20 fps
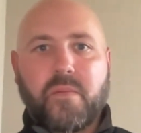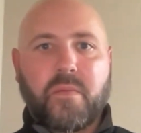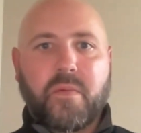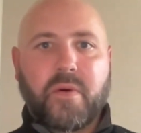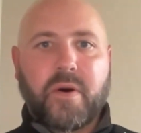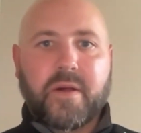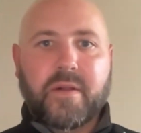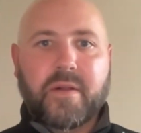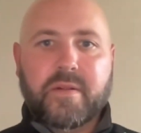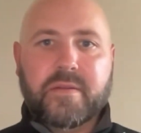
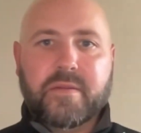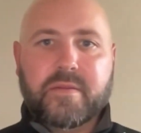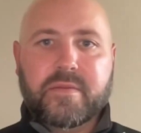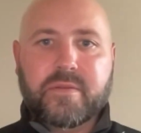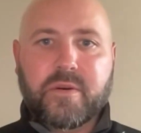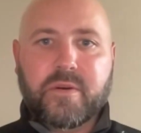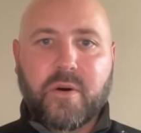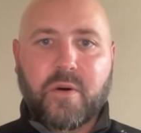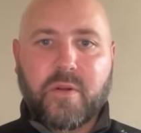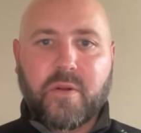Well,
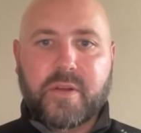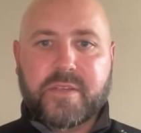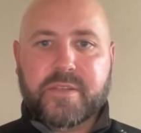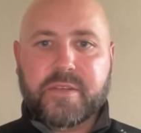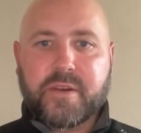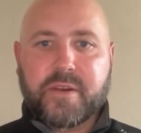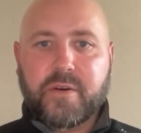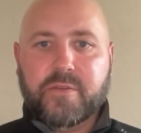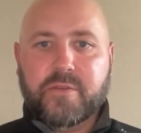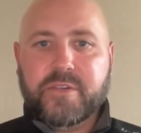
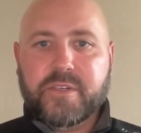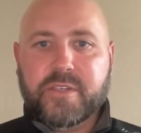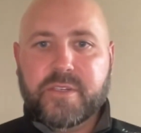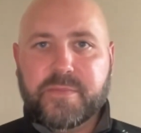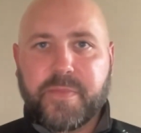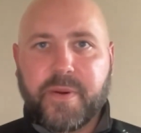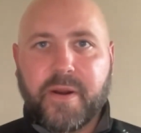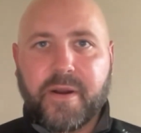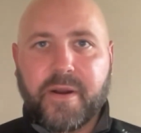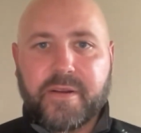goalies,
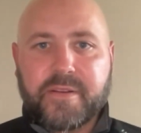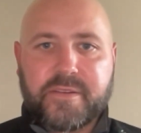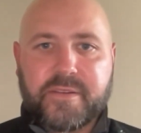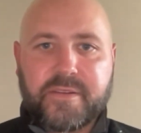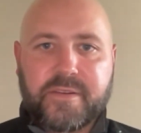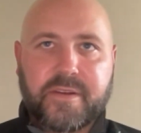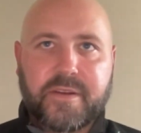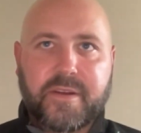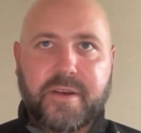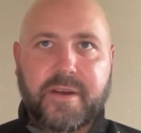coaches,
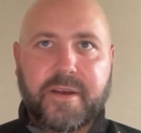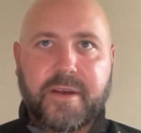parents,